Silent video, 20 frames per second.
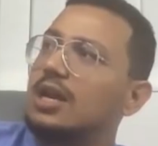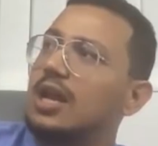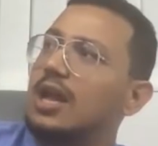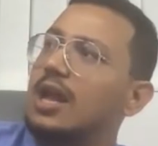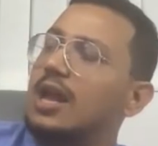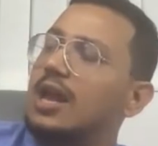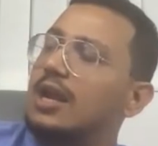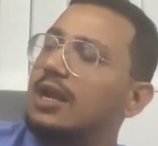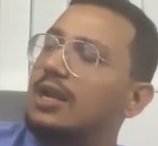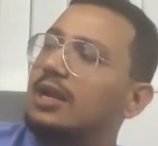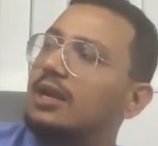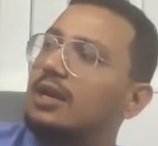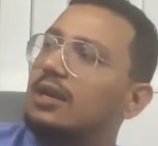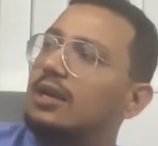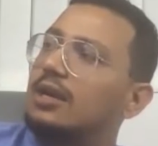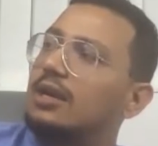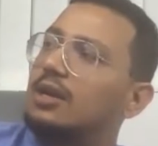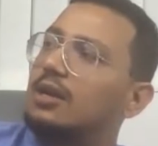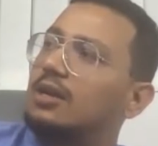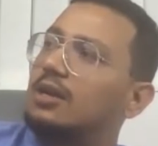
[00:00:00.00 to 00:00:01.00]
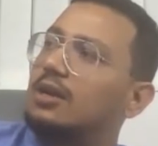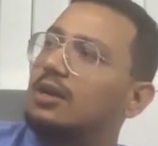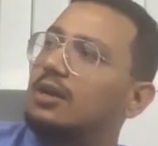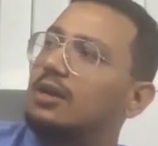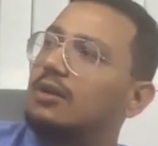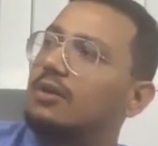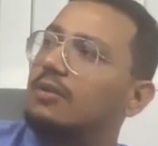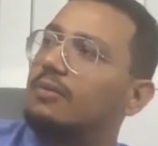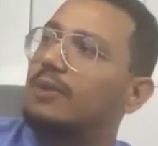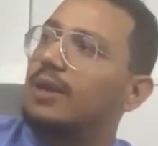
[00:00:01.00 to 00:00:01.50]
And
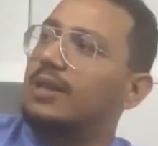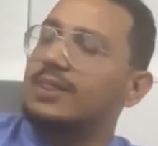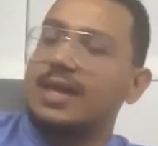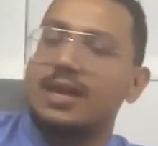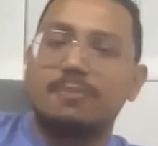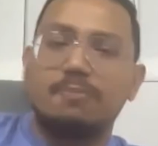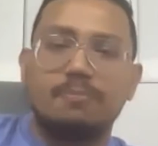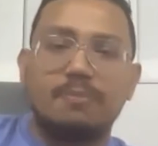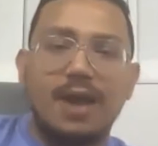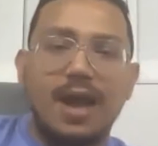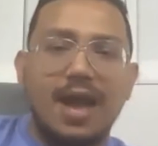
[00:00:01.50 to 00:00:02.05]
then